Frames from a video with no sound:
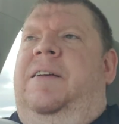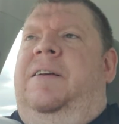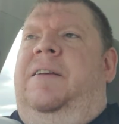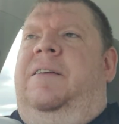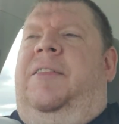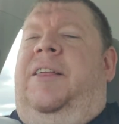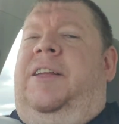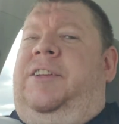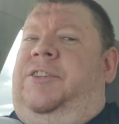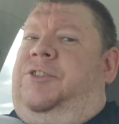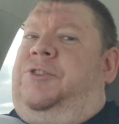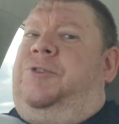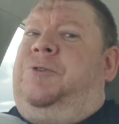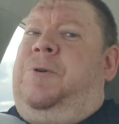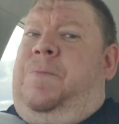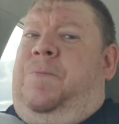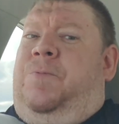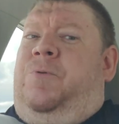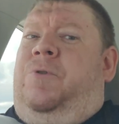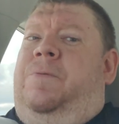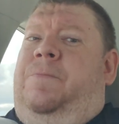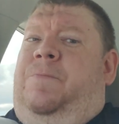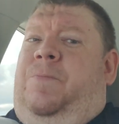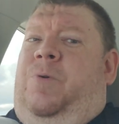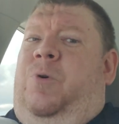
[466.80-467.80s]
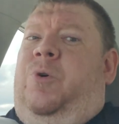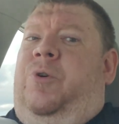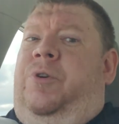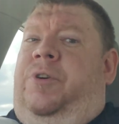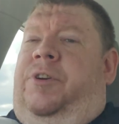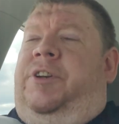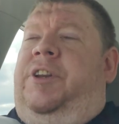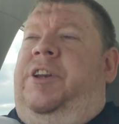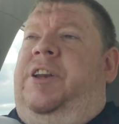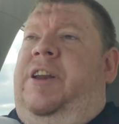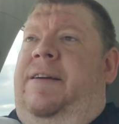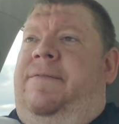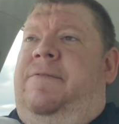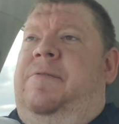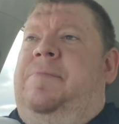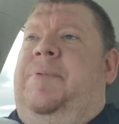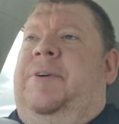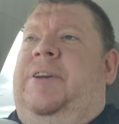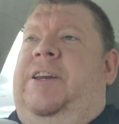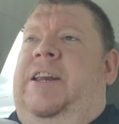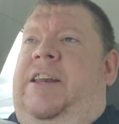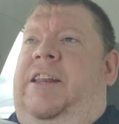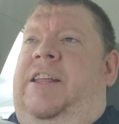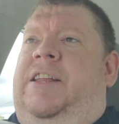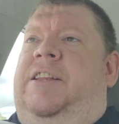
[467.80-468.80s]
That's super important and
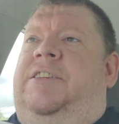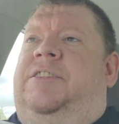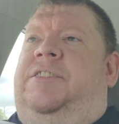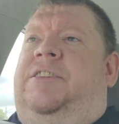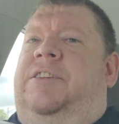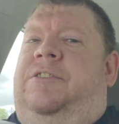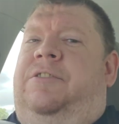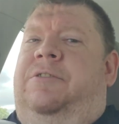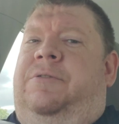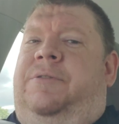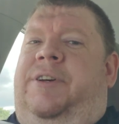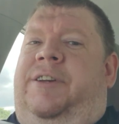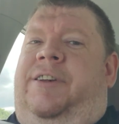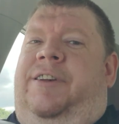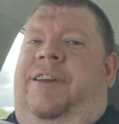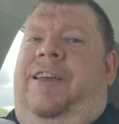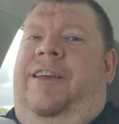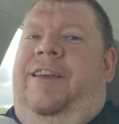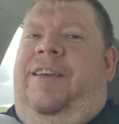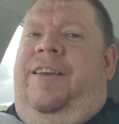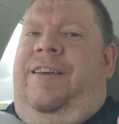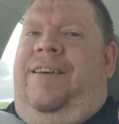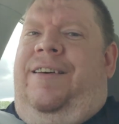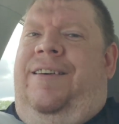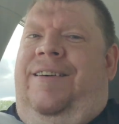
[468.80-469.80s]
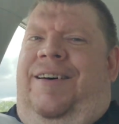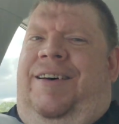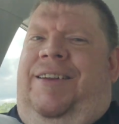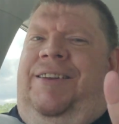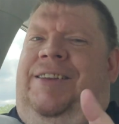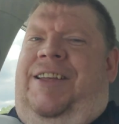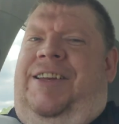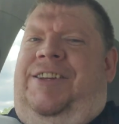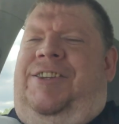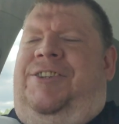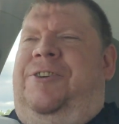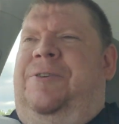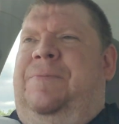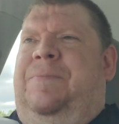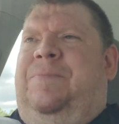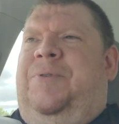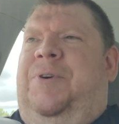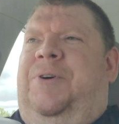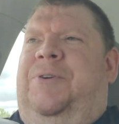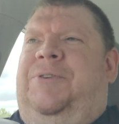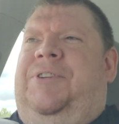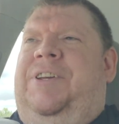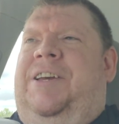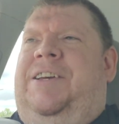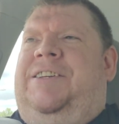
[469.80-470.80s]
everybody needs to do it, unless you're
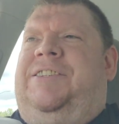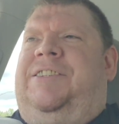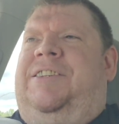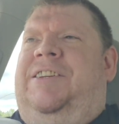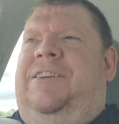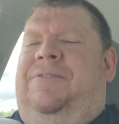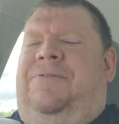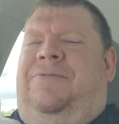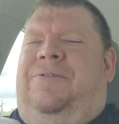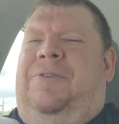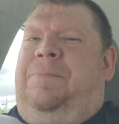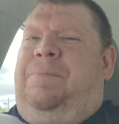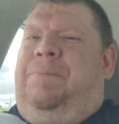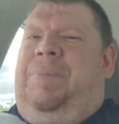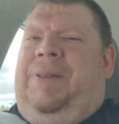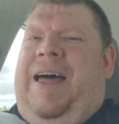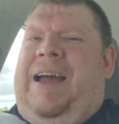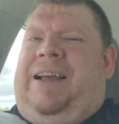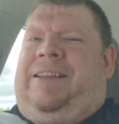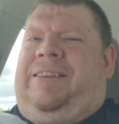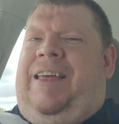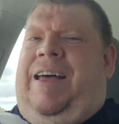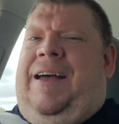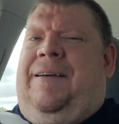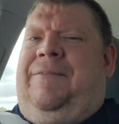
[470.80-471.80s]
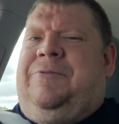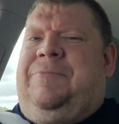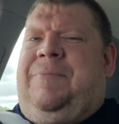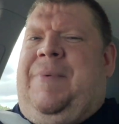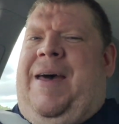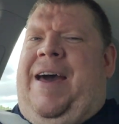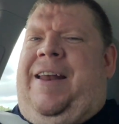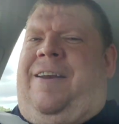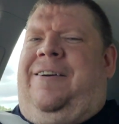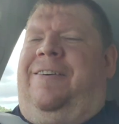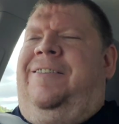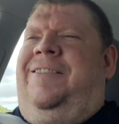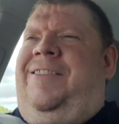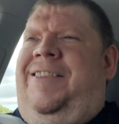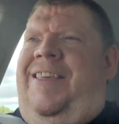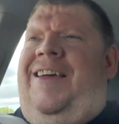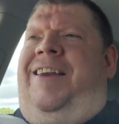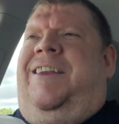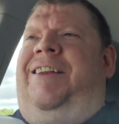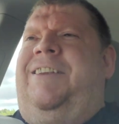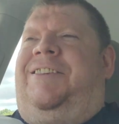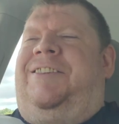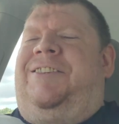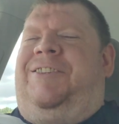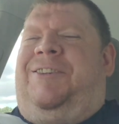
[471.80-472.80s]
protesting for Black Lives Matter.
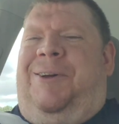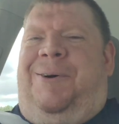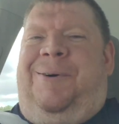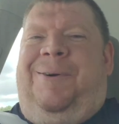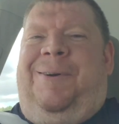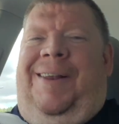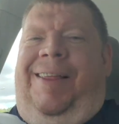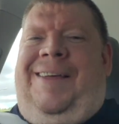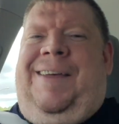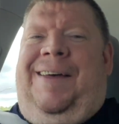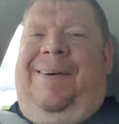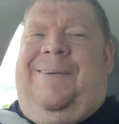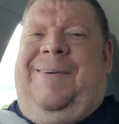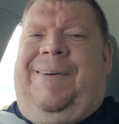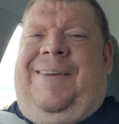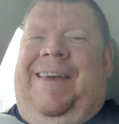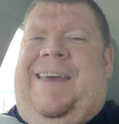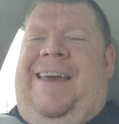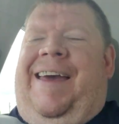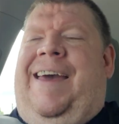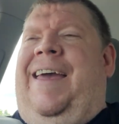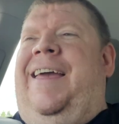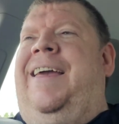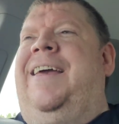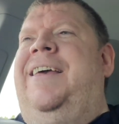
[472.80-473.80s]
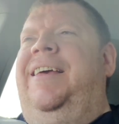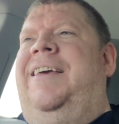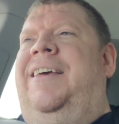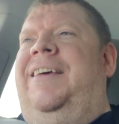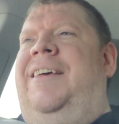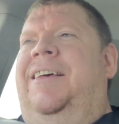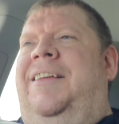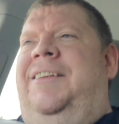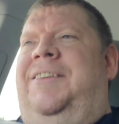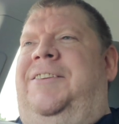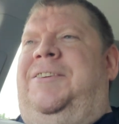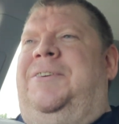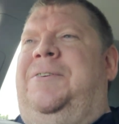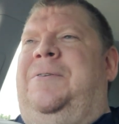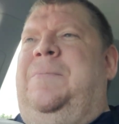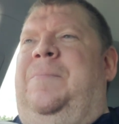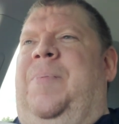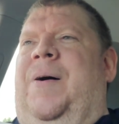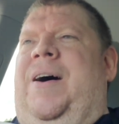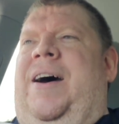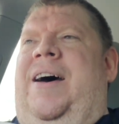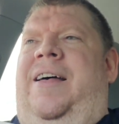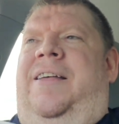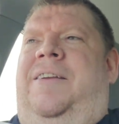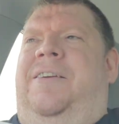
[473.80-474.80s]
Then it's totally okay to
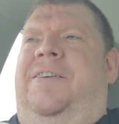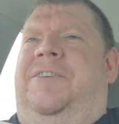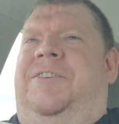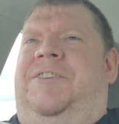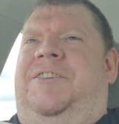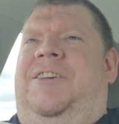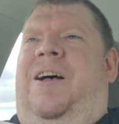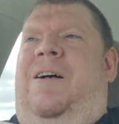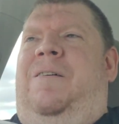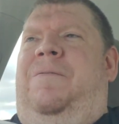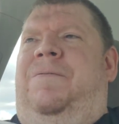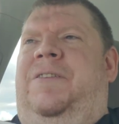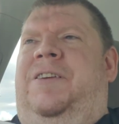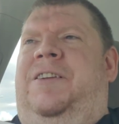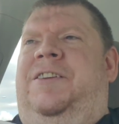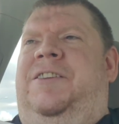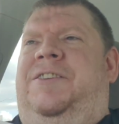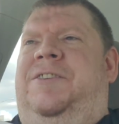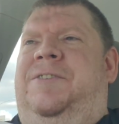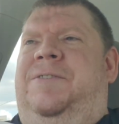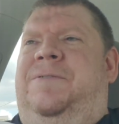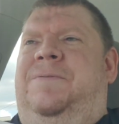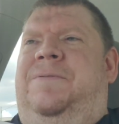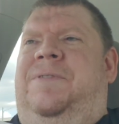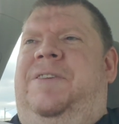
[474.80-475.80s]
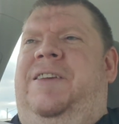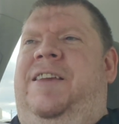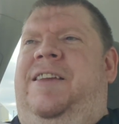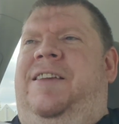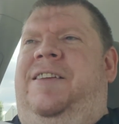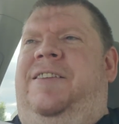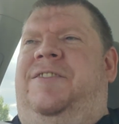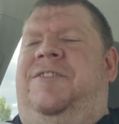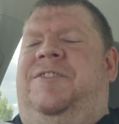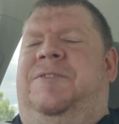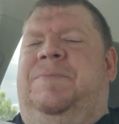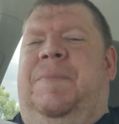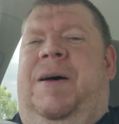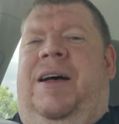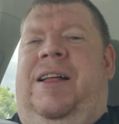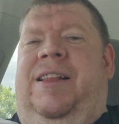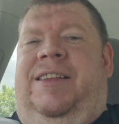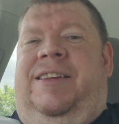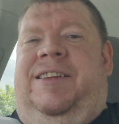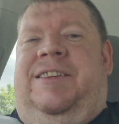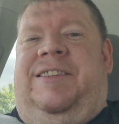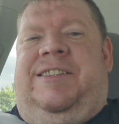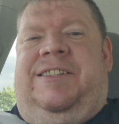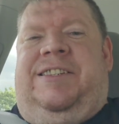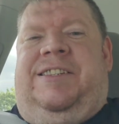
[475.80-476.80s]
pile yourself into the
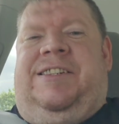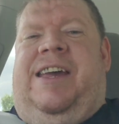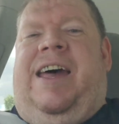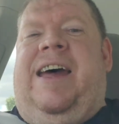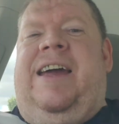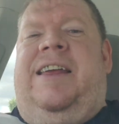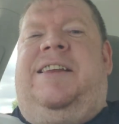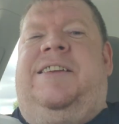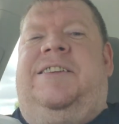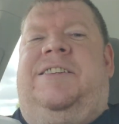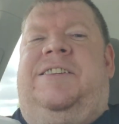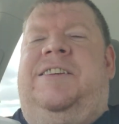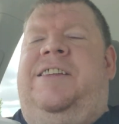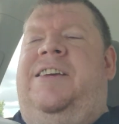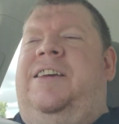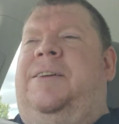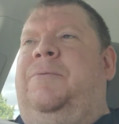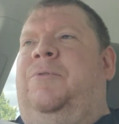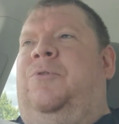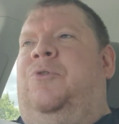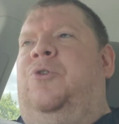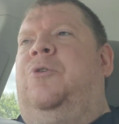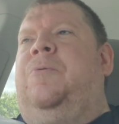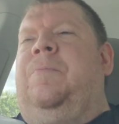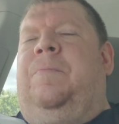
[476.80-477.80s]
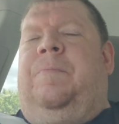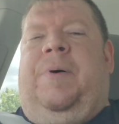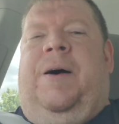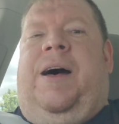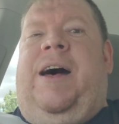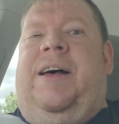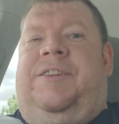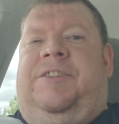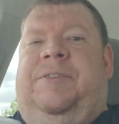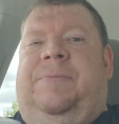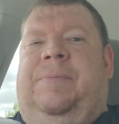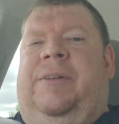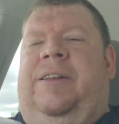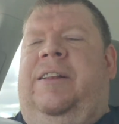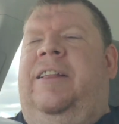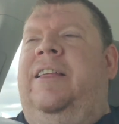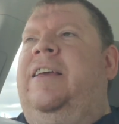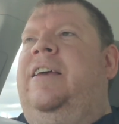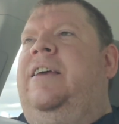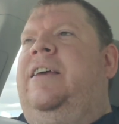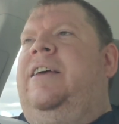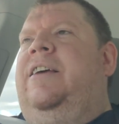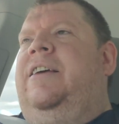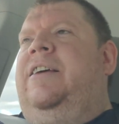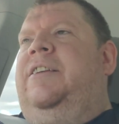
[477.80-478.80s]
smallest, tightest knit group possible
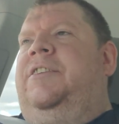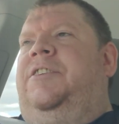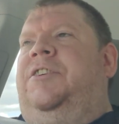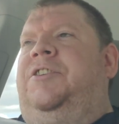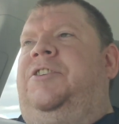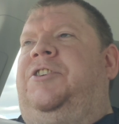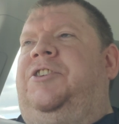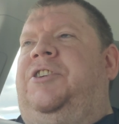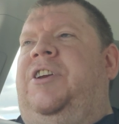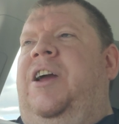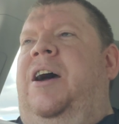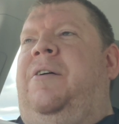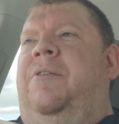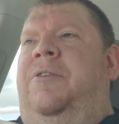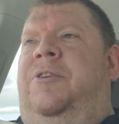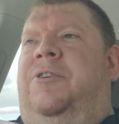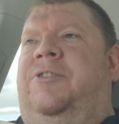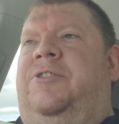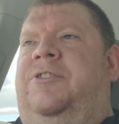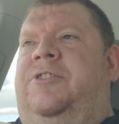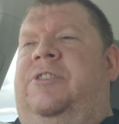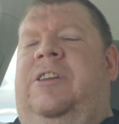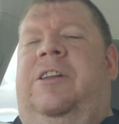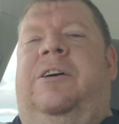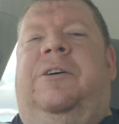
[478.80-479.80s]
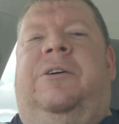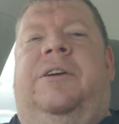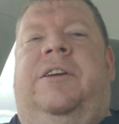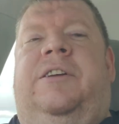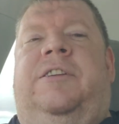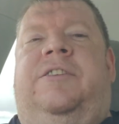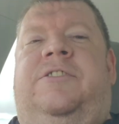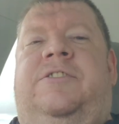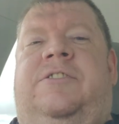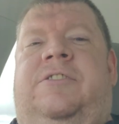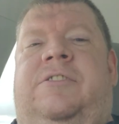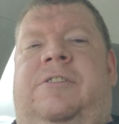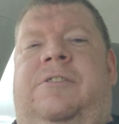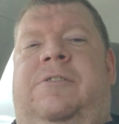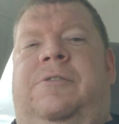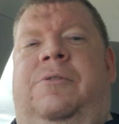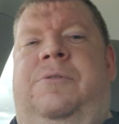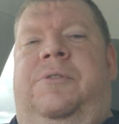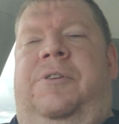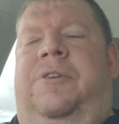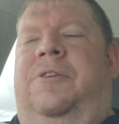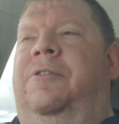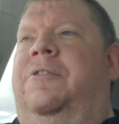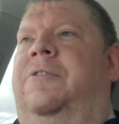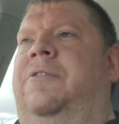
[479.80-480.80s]
to shout your slogans,
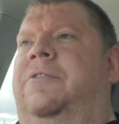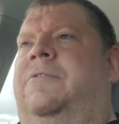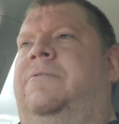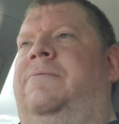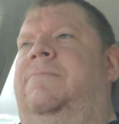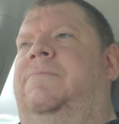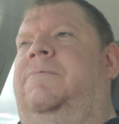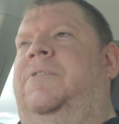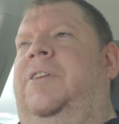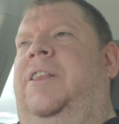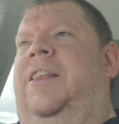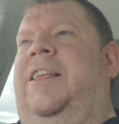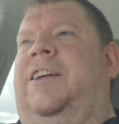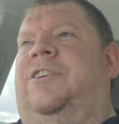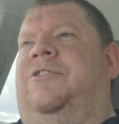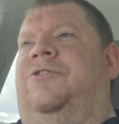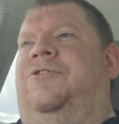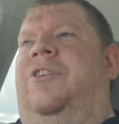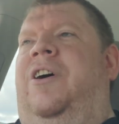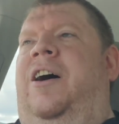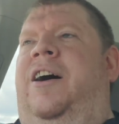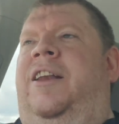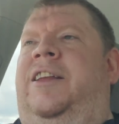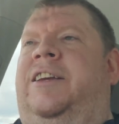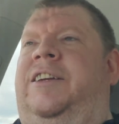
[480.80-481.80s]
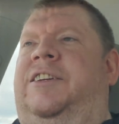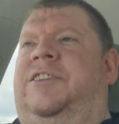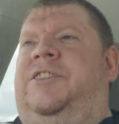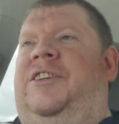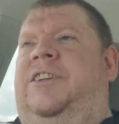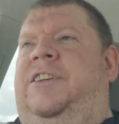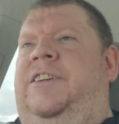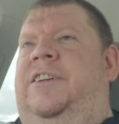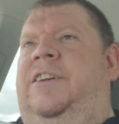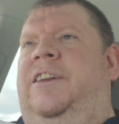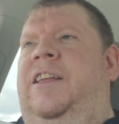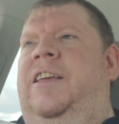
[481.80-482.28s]
loot your electronics, and